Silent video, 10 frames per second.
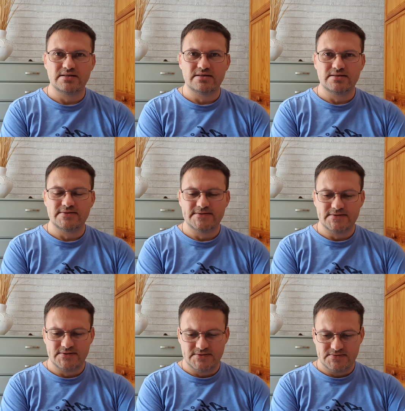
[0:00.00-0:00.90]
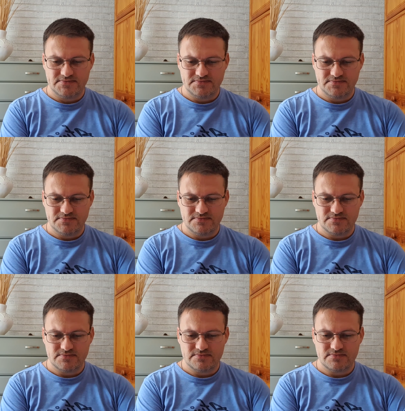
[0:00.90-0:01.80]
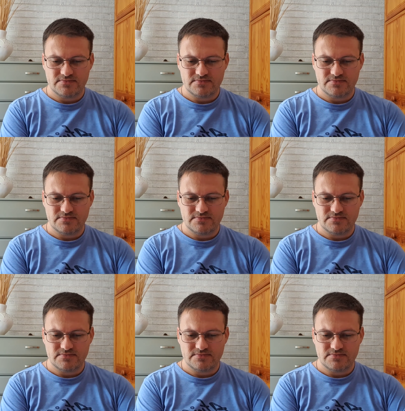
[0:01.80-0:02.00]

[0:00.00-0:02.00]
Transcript: [no speech]